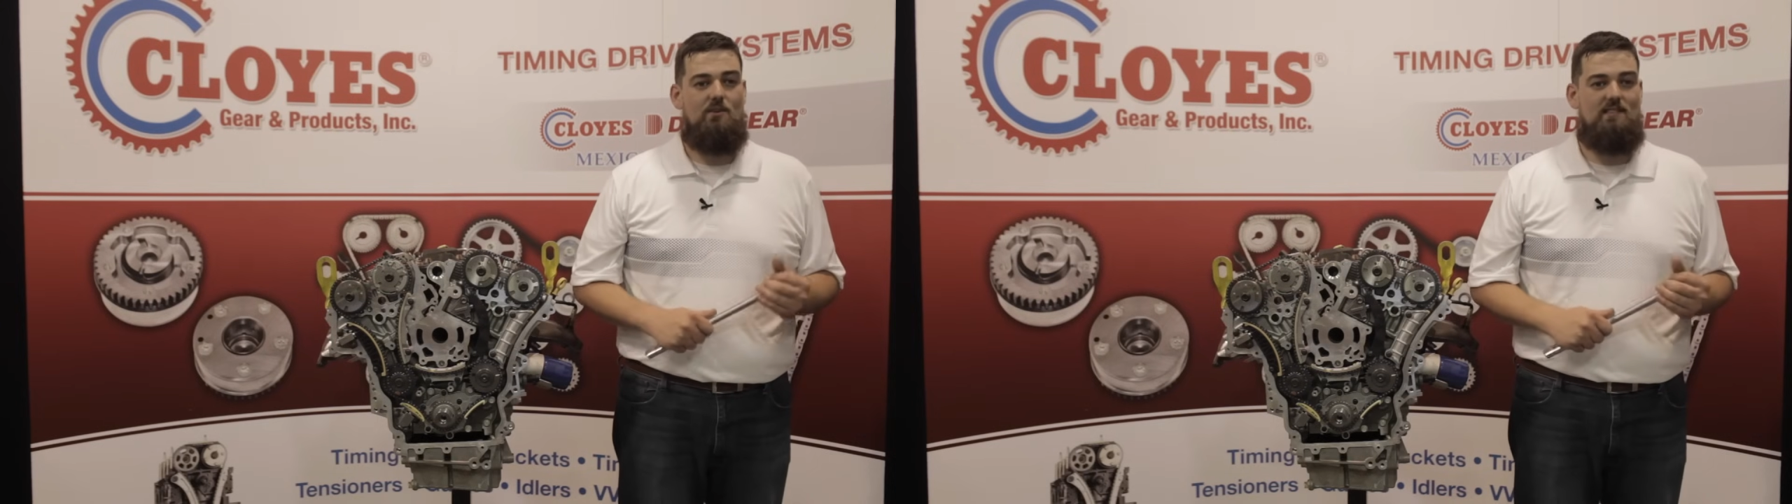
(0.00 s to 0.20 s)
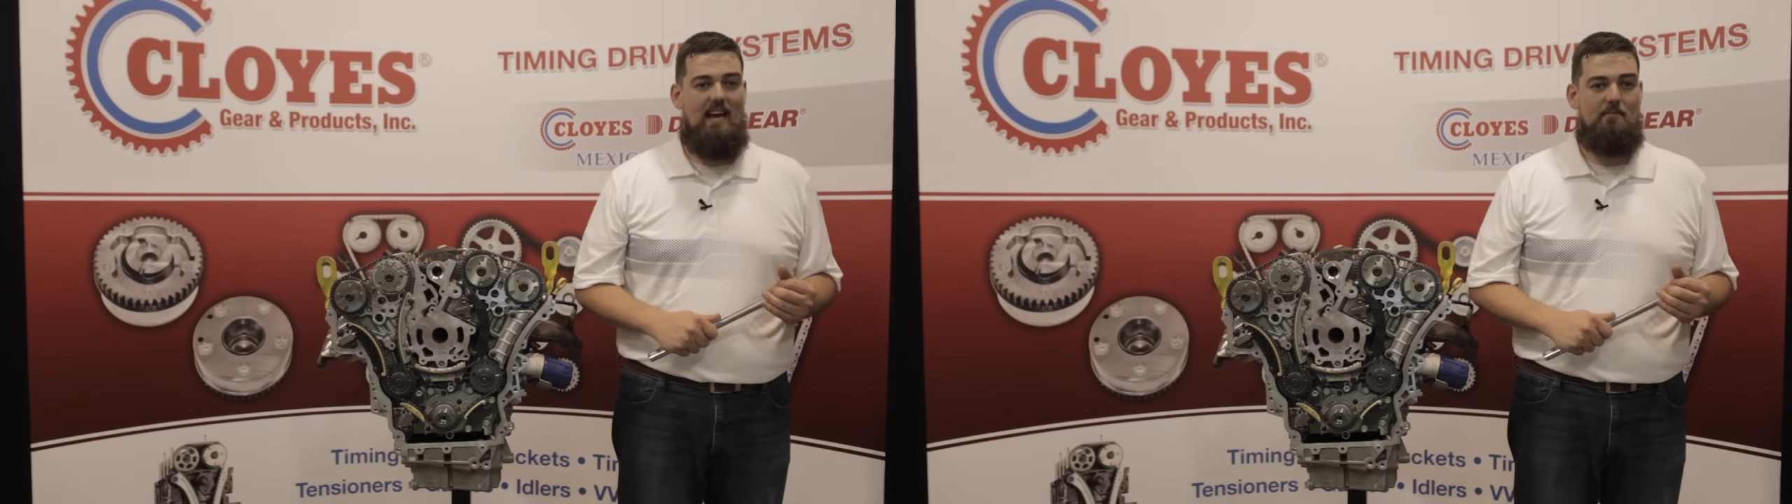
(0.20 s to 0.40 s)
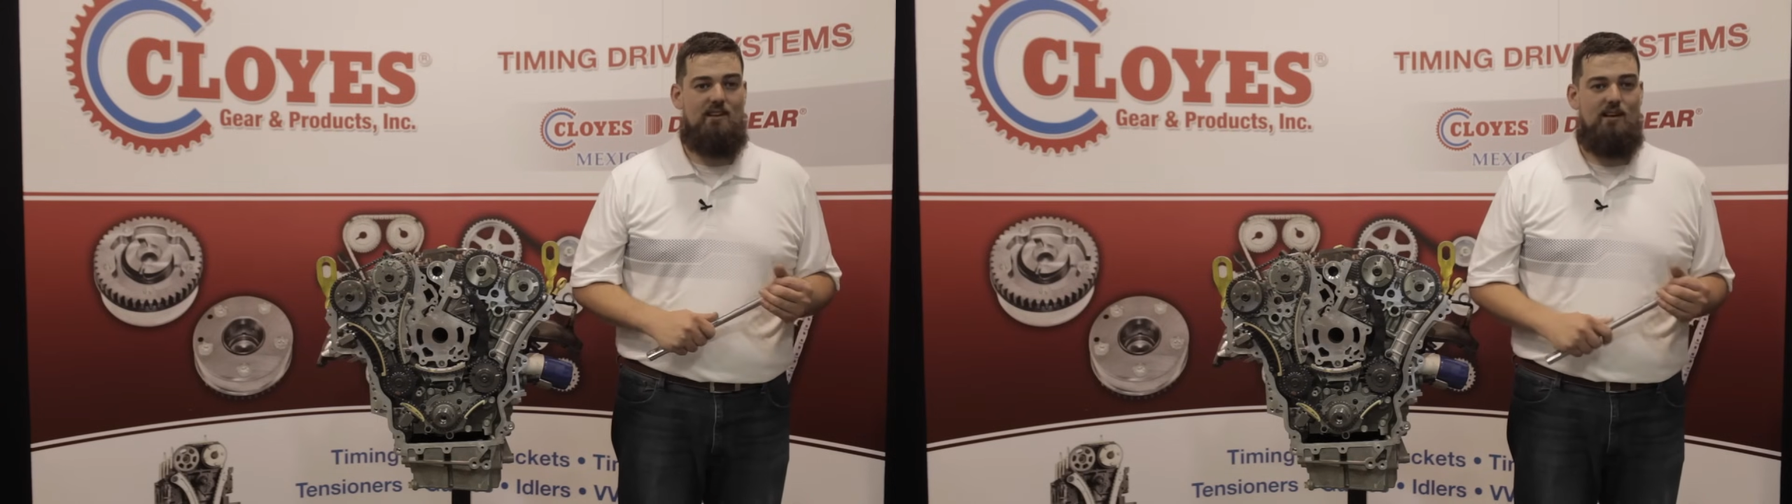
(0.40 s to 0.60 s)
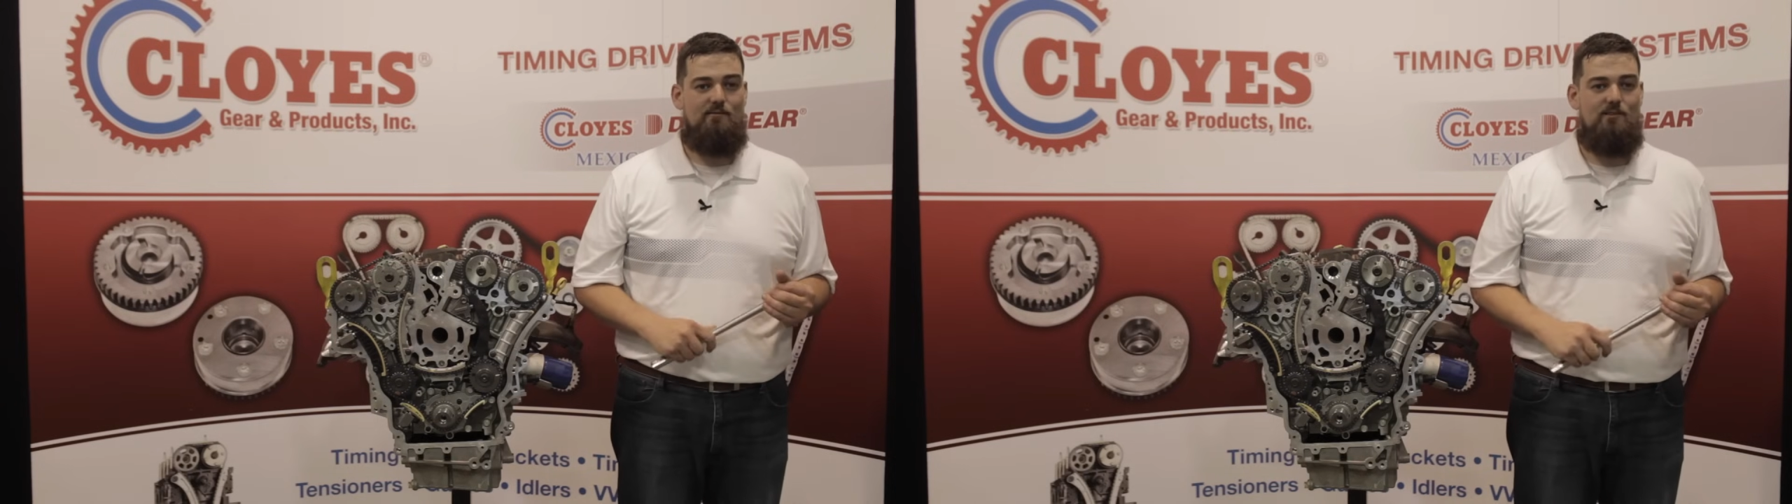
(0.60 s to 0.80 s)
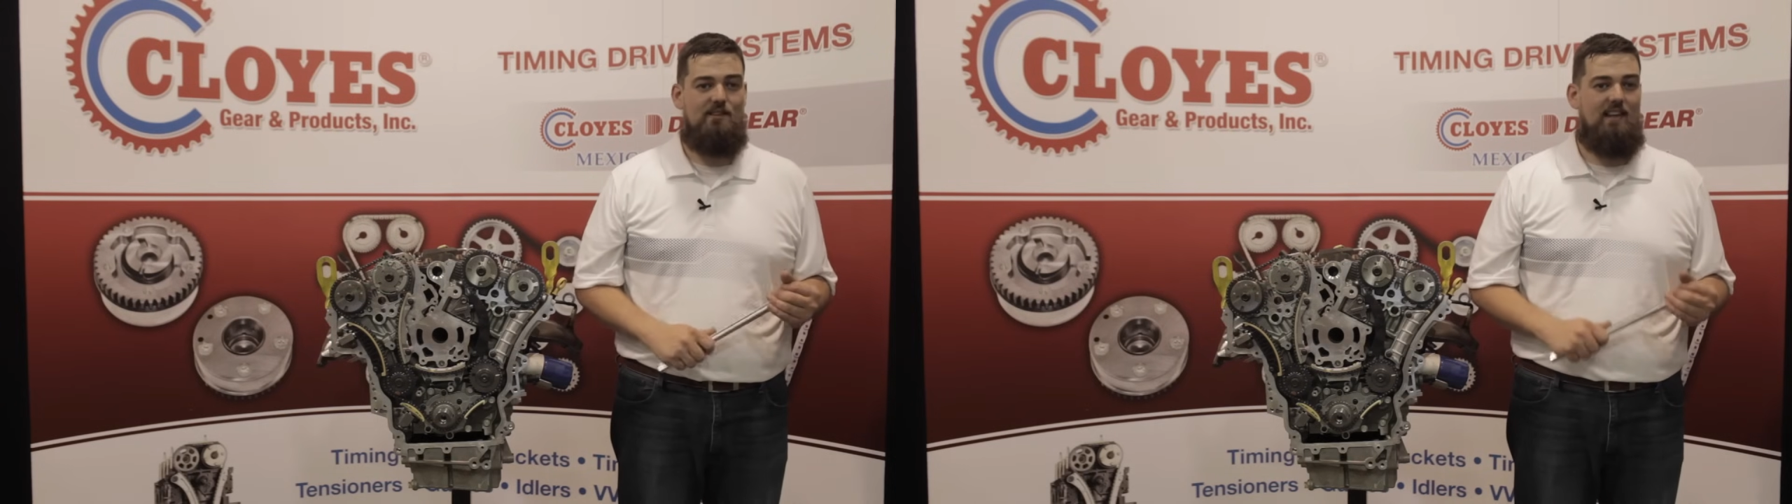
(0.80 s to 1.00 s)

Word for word: your timing cover,